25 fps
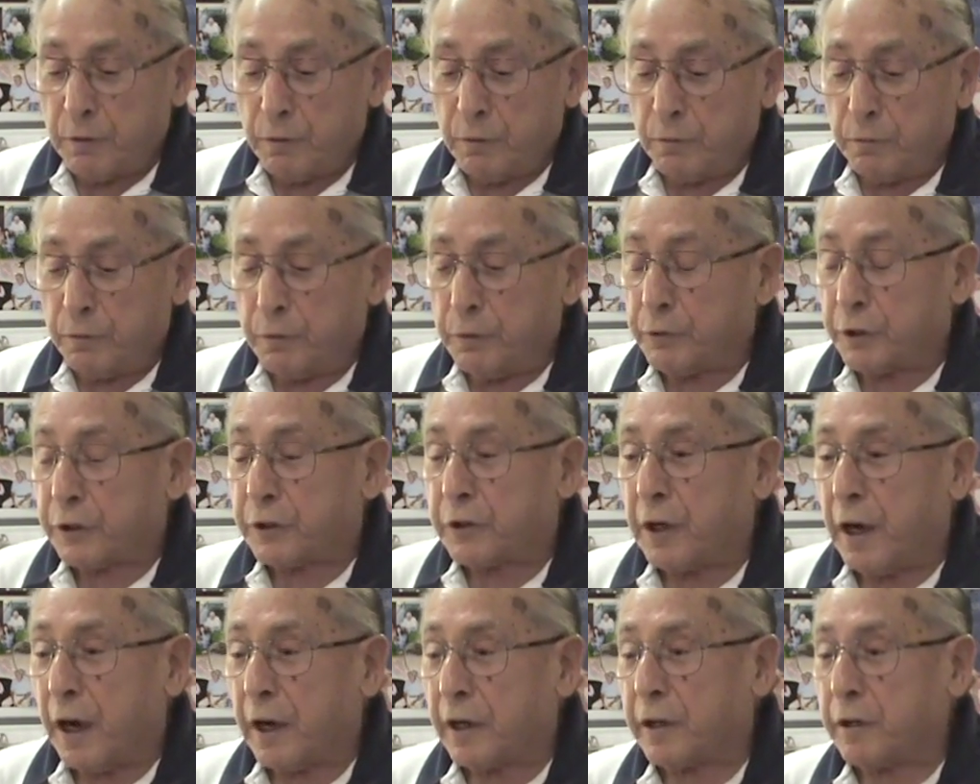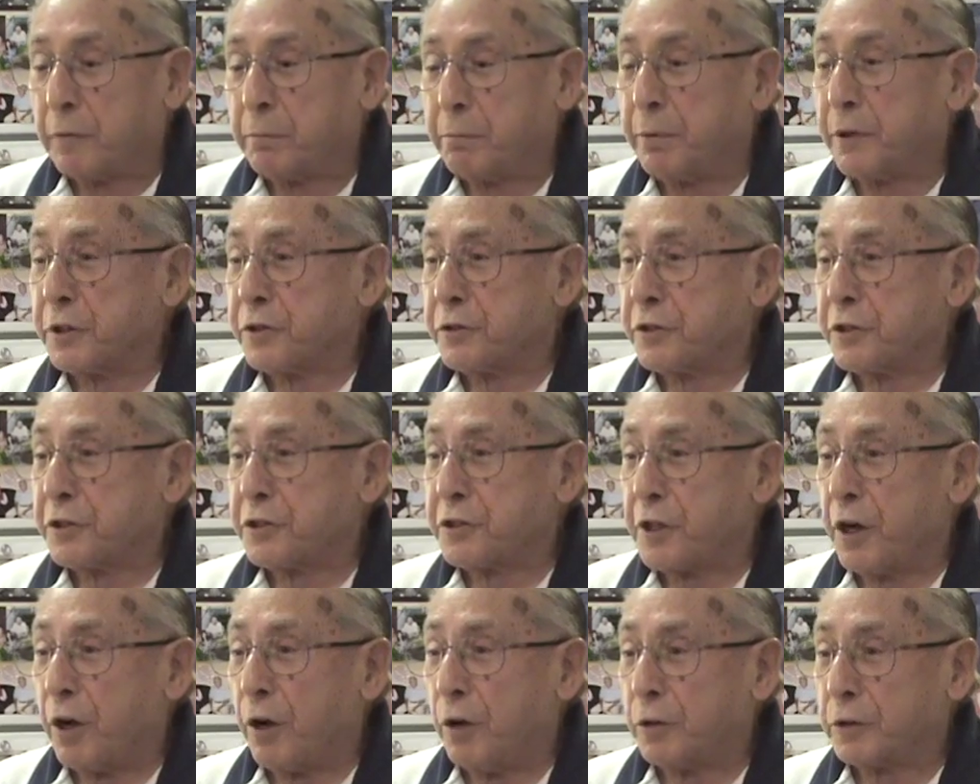we were talking
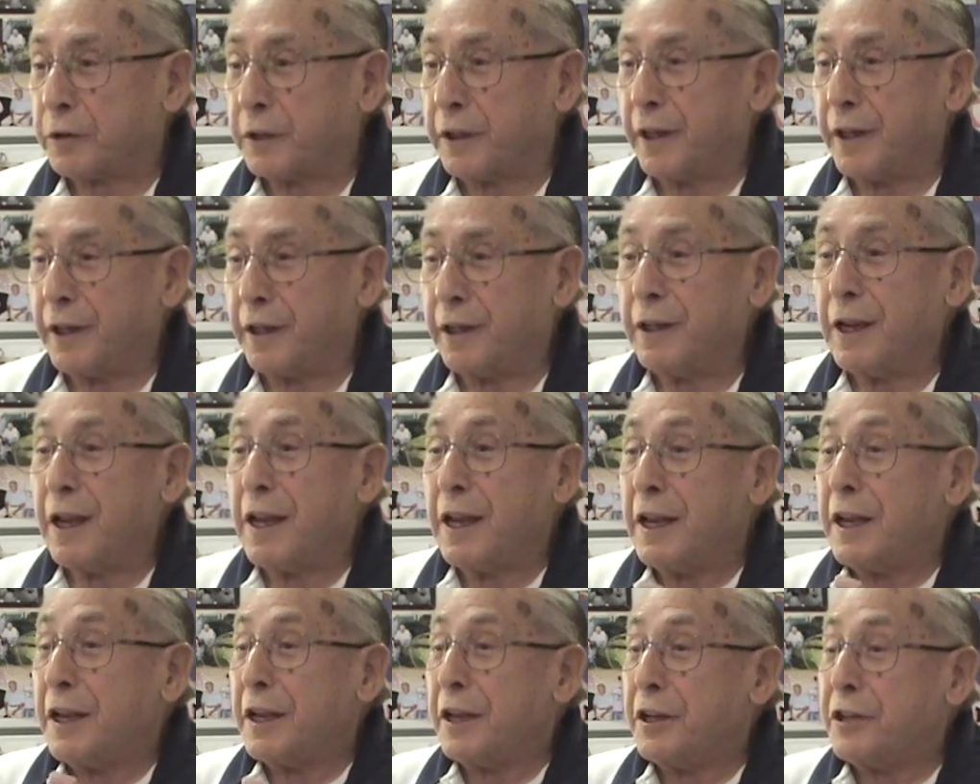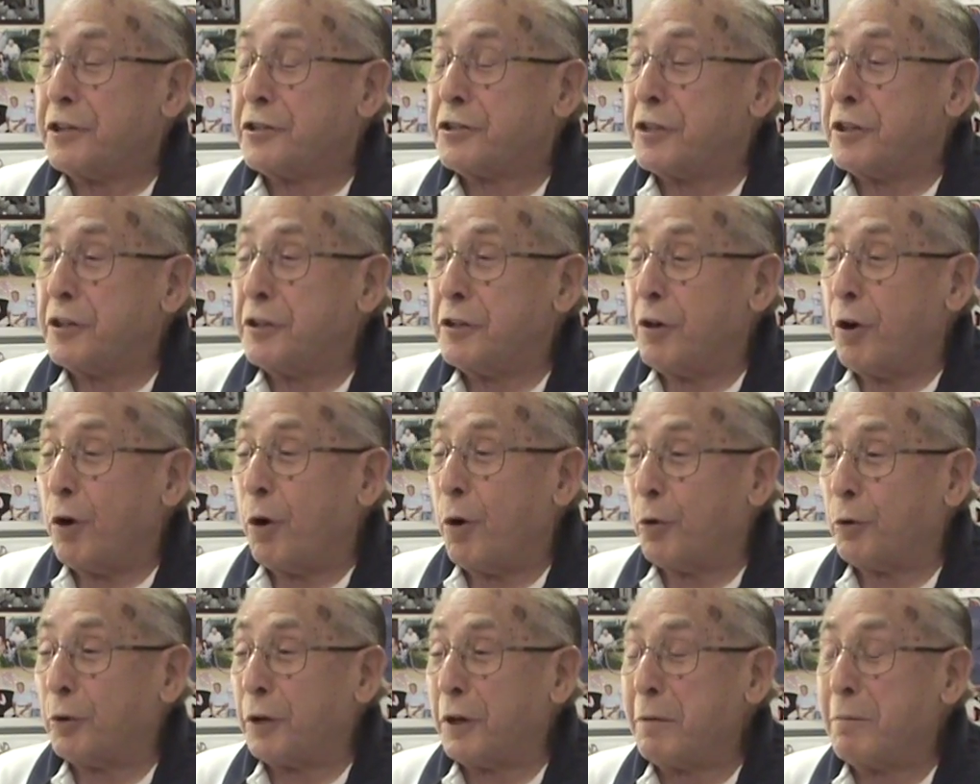business all day. He's the
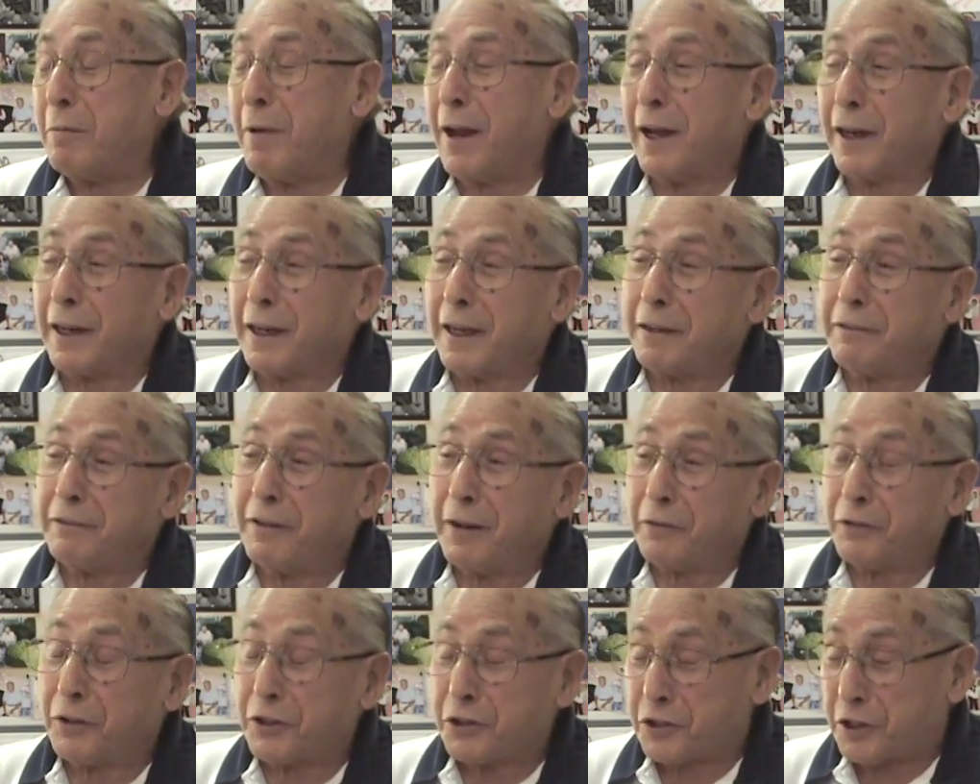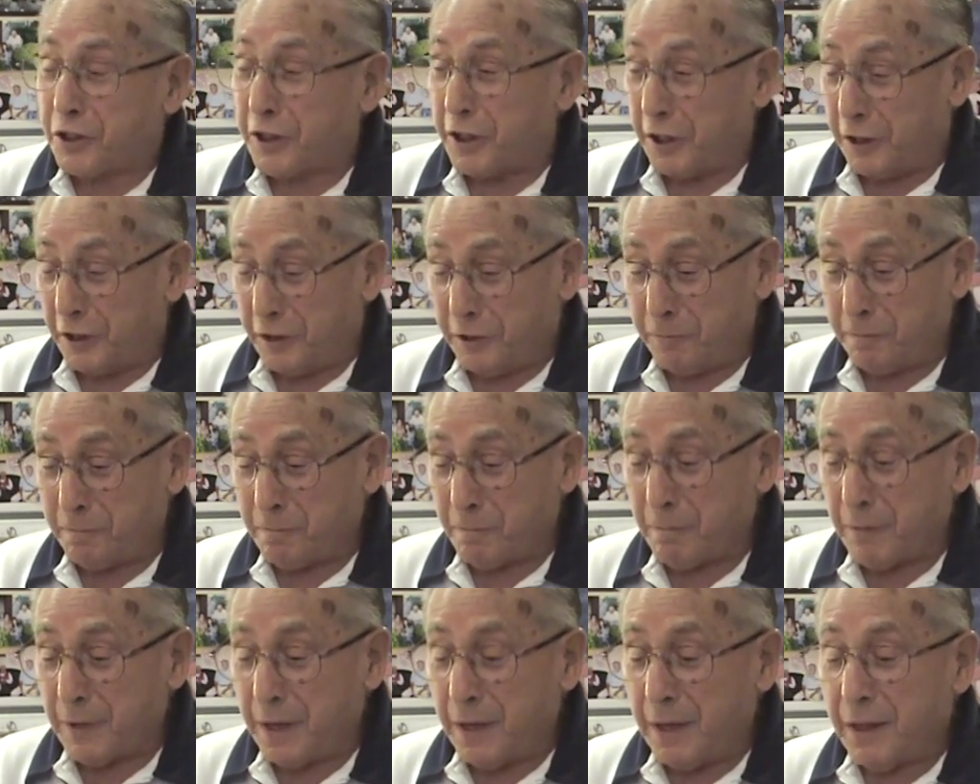only man I've ever seen
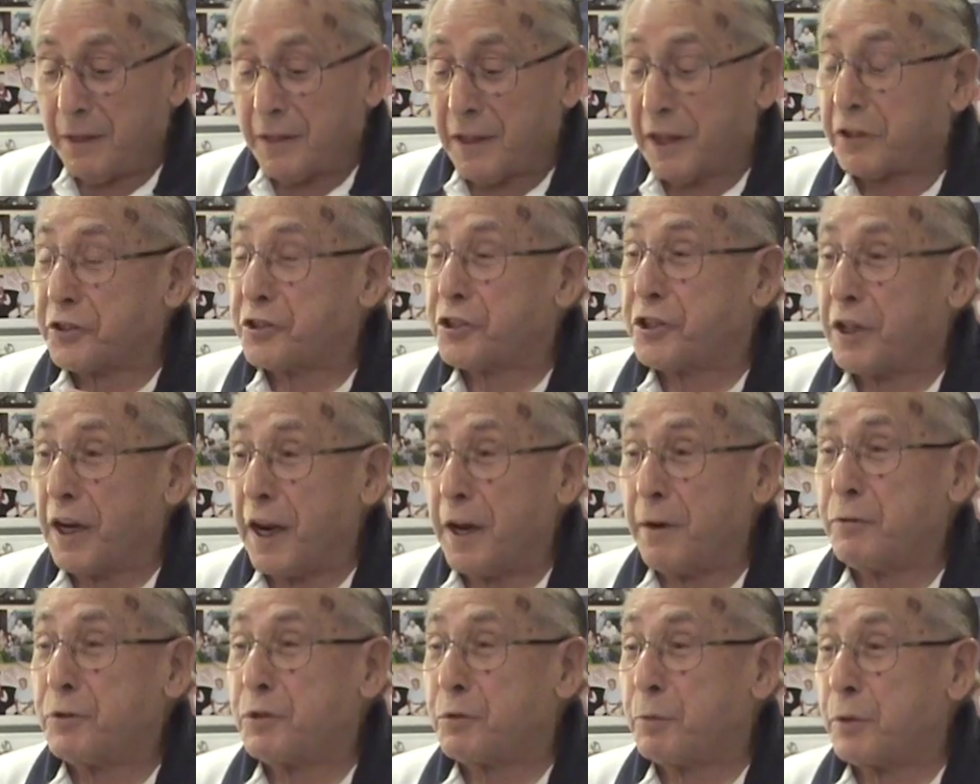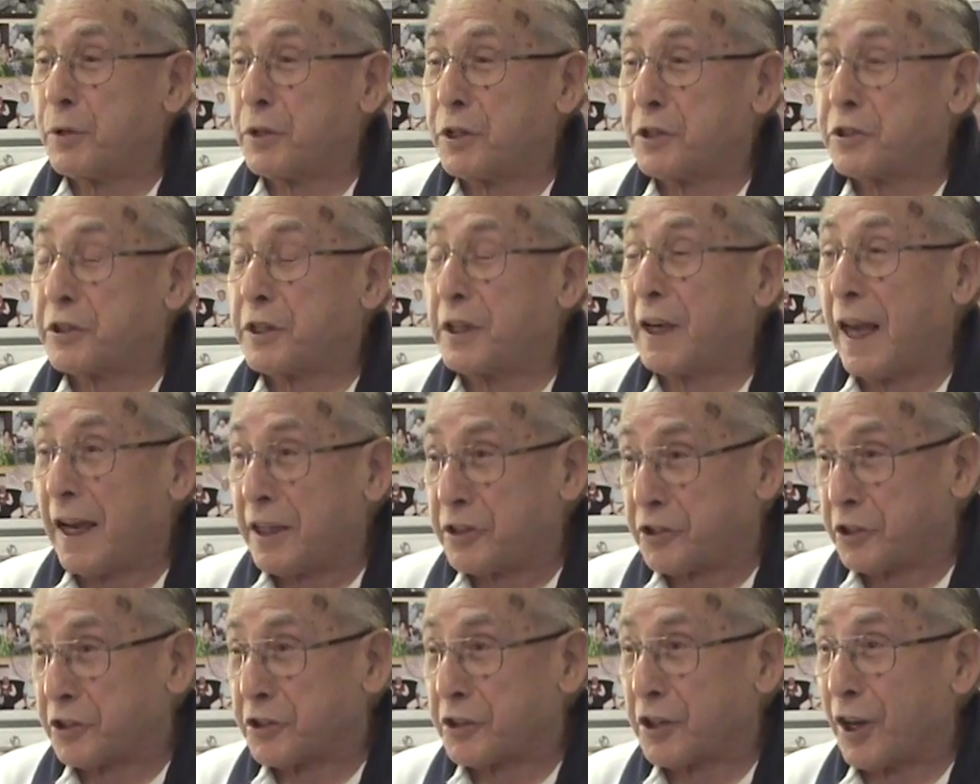that shaves with his
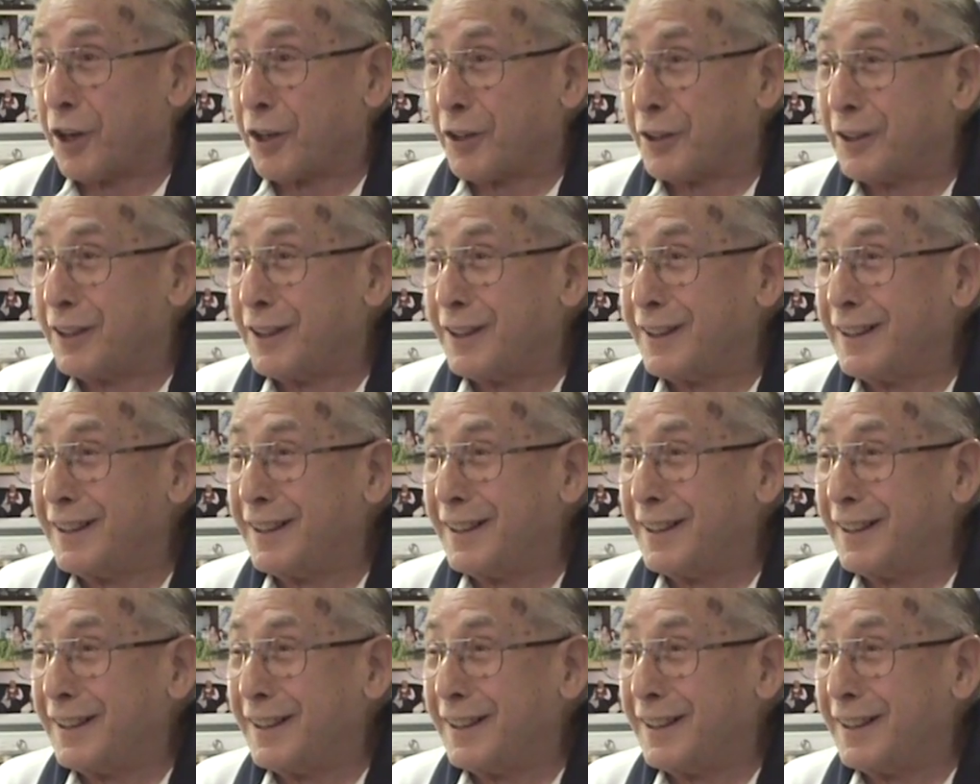glasses on.